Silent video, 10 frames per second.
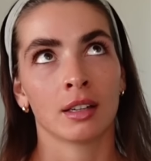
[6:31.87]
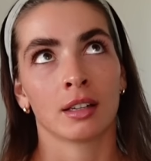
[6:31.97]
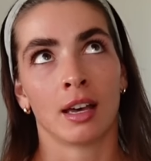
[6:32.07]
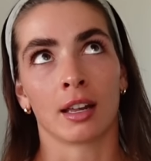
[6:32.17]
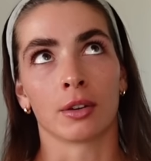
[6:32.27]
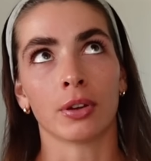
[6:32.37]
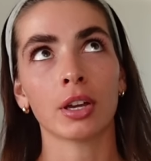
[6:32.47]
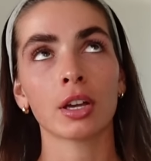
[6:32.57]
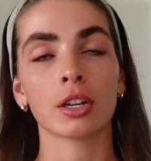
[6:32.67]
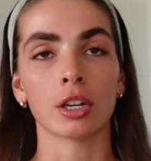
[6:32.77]
kind of
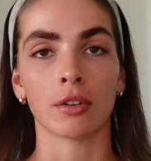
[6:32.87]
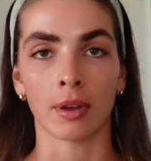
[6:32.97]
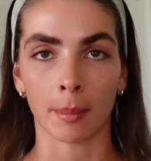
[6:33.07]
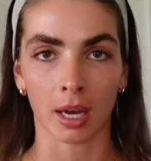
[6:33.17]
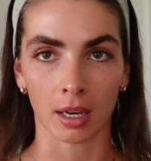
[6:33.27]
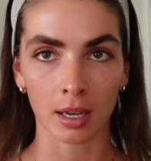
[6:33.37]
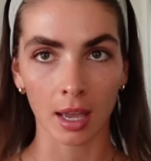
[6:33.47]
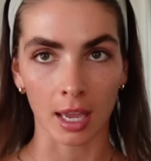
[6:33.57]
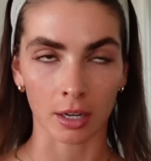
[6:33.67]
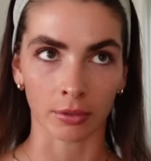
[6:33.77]
November,
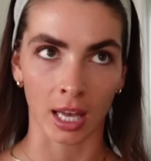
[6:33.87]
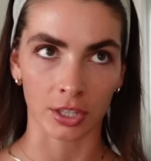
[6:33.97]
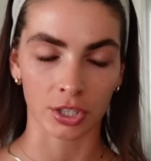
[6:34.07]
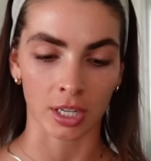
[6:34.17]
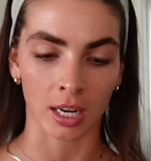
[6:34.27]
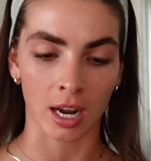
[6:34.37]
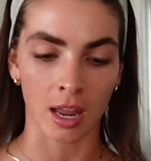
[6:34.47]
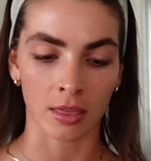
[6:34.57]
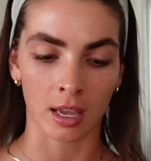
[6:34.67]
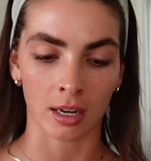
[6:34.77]
end of last year,
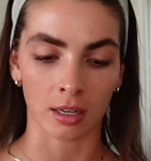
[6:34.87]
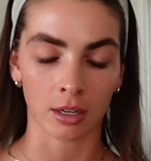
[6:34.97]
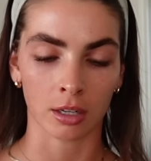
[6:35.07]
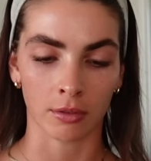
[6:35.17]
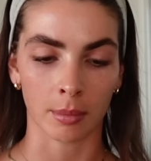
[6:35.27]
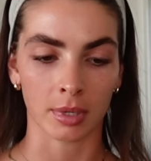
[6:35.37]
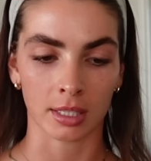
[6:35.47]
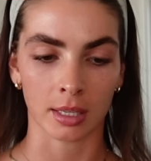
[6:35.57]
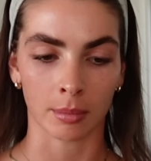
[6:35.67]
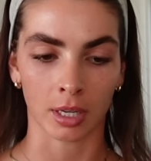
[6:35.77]
and then November,
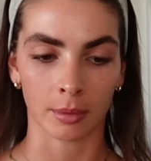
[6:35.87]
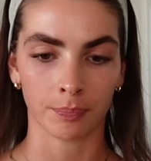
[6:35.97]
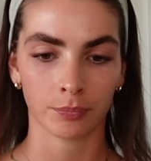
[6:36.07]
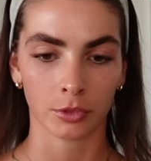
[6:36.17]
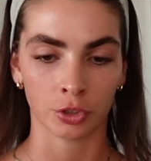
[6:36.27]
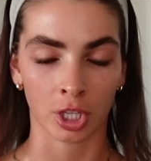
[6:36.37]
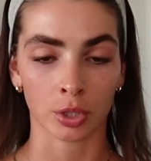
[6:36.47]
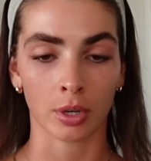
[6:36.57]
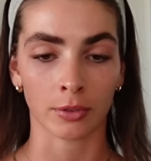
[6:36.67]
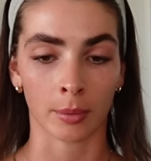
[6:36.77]
December,
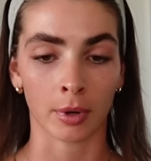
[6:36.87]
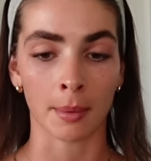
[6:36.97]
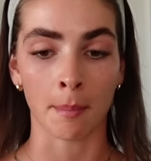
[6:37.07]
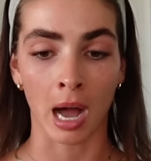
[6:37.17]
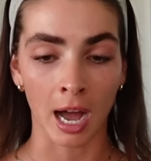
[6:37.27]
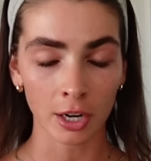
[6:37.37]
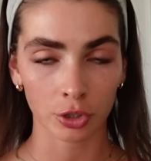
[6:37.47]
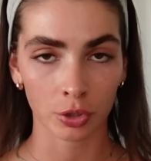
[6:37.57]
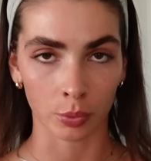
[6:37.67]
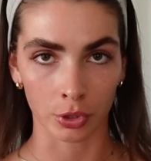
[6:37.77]
January, February,
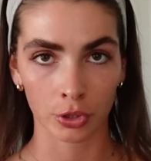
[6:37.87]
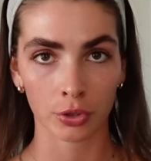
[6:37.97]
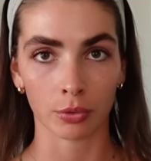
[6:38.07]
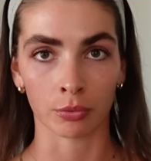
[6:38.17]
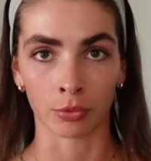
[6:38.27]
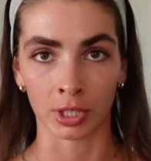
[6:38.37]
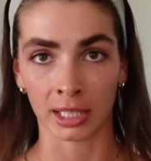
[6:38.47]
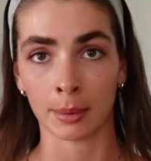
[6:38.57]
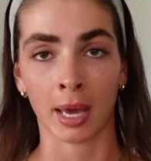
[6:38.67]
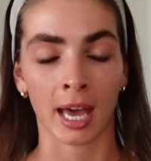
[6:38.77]
March was
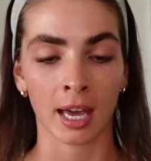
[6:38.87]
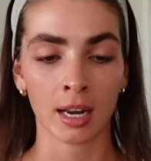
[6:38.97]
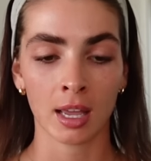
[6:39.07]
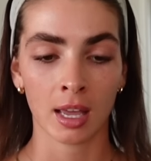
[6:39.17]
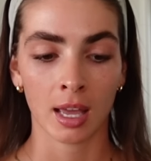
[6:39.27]
really bad.